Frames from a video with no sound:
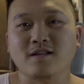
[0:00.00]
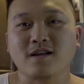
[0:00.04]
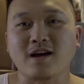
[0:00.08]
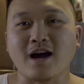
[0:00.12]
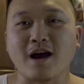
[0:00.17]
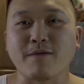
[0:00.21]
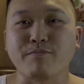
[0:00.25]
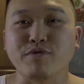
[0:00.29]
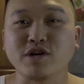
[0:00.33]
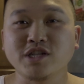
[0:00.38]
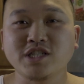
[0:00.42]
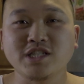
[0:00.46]

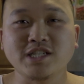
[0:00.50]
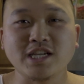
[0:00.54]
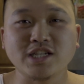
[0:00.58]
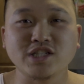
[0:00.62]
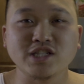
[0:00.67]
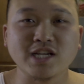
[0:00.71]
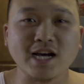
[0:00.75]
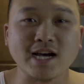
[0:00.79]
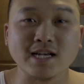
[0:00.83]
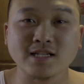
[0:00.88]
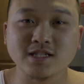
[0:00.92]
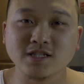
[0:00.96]
I appreciate
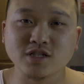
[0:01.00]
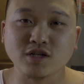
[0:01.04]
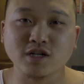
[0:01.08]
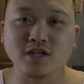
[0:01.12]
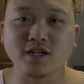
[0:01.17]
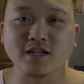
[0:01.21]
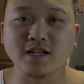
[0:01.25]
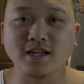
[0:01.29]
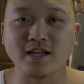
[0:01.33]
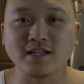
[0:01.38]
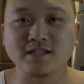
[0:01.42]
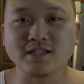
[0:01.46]
you guys
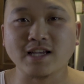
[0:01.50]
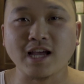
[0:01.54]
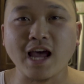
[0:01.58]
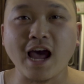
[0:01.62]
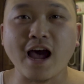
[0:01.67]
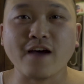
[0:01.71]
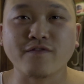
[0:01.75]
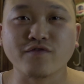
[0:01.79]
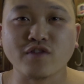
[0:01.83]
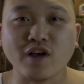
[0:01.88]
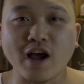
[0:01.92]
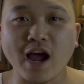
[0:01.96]
tuning in to
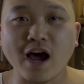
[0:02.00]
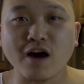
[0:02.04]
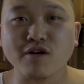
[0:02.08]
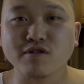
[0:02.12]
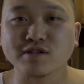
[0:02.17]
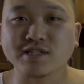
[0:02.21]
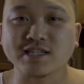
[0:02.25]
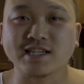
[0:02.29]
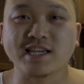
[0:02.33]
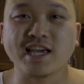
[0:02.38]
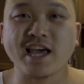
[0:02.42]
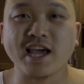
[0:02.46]
After
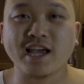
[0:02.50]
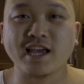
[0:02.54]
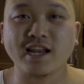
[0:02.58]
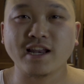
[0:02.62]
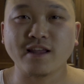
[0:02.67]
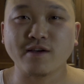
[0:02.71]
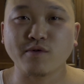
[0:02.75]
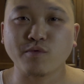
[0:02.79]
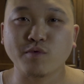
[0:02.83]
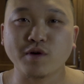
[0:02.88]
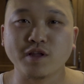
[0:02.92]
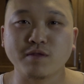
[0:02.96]
Hours and kicking
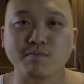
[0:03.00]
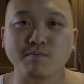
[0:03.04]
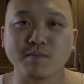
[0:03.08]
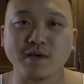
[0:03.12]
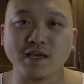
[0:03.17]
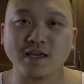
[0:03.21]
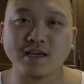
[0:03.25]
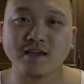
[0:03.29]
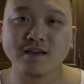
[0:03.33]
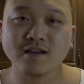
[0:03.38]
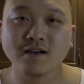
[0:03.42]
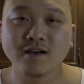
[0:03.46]
it with
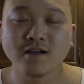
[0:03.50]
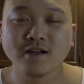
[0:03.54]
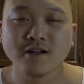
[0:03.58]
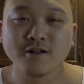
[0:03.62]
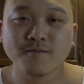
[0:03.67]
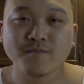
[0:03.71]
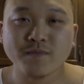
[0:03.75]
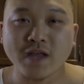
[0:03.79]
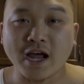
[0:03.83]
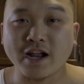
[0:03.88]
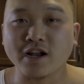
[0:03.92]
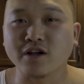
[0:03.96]
me.
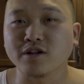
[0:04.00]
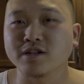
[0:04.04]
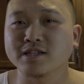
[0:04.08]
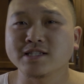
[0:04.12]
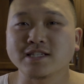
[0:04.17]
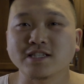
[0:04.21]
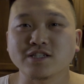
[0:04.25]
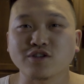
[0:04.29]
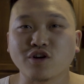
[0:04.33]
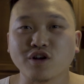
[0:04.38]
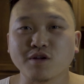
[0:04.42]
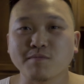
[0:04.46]
I know
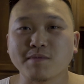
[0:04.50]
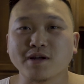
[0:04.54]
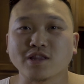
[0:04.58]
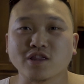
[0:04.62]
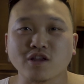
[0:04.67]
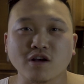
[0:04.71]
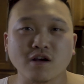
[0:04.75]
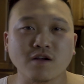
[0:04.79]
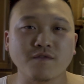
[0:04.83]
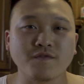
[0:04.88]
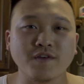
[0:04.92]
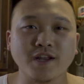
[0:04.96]
this is only my
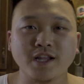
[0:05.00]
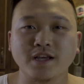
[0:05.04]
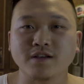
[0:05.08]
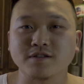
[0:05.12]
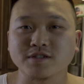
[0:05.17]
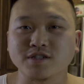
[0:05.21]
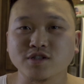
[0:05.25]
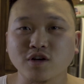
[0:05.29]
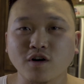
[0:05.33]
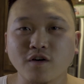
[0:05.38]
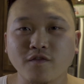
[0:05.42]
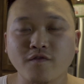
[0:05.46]
3rd video
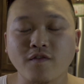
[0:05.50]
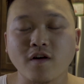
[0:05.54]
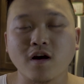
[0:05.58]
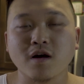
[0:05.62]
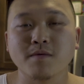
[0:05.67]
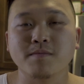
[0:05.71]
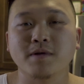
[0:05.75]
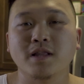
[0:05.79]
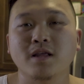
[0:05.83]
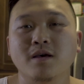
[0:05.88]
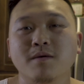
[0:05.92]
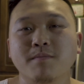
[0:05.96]
so far,
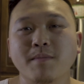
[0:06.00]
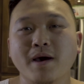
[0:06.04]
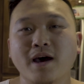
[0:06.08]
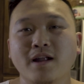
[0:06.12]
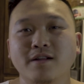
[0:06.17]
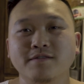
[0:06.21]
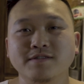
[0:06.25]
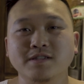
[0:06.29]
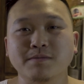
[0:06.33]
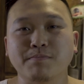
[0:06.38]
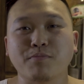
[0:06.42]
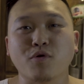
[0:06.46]
but the
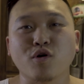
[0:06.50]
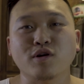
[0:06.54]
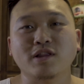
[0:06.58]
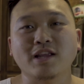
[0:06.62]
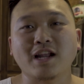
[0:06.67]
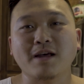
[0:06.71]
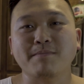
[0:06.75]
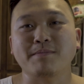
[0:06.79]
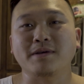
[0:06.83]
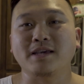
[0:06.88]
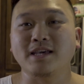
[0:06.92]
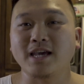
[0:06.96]
amount of support
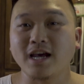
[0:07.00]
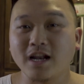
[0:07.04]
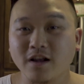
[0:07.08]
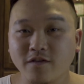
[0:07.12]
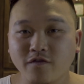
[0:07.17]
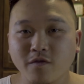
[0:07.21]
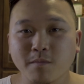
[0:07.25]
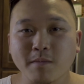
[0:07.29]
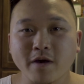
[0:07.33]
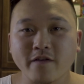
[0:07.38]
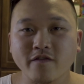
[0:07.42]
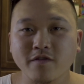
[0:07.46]
that I've been getting
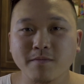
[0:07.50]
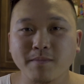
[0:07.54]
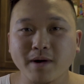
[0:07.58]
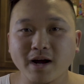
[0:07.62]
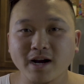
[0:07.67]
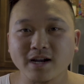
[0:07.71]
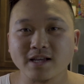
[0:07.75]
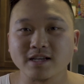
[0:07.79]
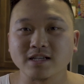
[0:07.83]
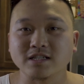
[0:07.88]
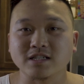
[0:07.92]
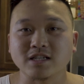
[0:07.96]
from
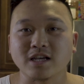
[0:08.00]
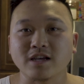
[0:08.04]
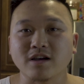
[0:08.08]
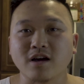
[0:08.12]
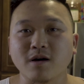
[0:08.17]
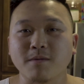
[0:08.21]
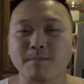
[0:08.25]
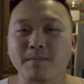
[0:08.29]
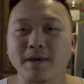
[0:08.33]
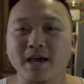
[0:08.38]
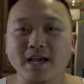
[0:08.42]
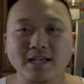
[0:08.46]
everybody is
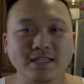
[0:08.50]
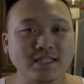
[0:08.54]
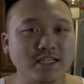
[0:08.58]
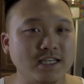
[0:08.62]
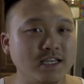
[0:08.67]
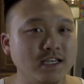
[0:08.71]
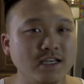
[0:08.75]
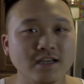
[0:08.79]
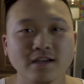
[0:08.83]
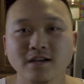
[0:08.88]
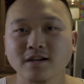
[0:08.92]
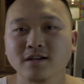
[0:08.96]

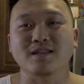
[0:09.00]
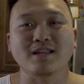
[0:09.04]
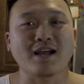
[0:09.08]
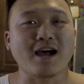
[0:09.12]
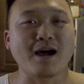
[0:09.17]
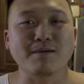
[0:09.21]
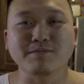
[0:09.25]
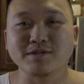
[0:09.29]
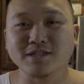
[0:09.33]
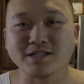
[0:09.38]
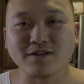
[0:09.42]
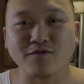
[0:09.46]
amazing.
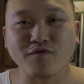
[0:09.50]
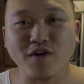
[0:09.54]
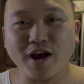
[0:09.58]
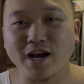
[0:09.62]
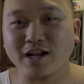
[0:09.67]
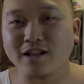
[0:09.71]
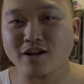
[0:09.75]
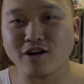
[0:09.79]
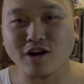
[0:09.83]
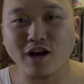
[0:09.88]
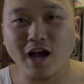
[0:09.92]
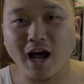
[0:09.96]
I'm just a
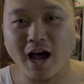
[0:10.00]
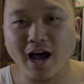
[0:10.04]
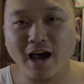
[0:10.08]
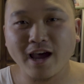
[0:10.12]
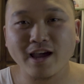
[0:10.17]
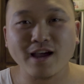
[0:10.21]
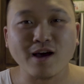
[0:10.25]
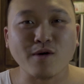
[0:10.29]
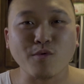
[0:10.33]
regular guy.